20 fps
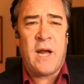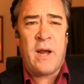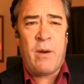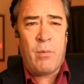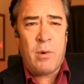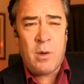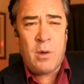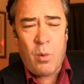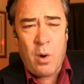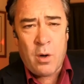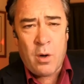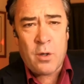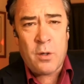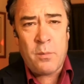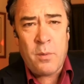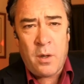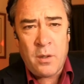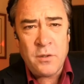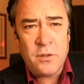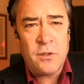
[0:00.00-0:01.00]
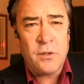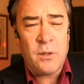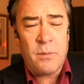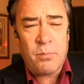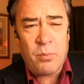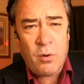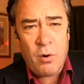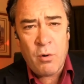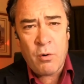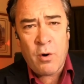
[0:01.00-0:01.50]
I want to welcome onto the
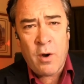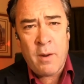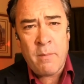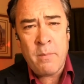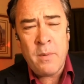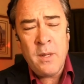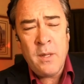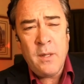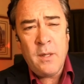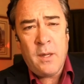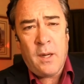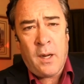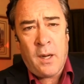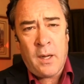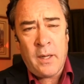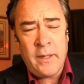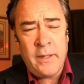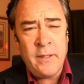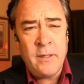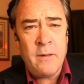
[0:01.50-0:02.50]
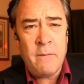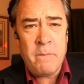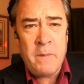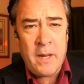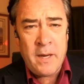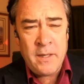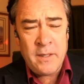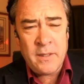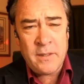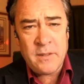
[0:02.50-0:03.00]
program
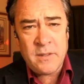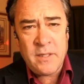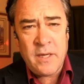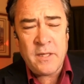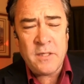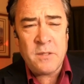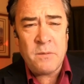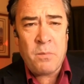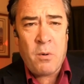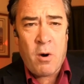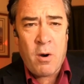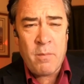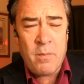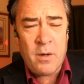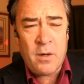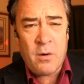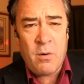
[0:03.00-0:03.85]
independent State Department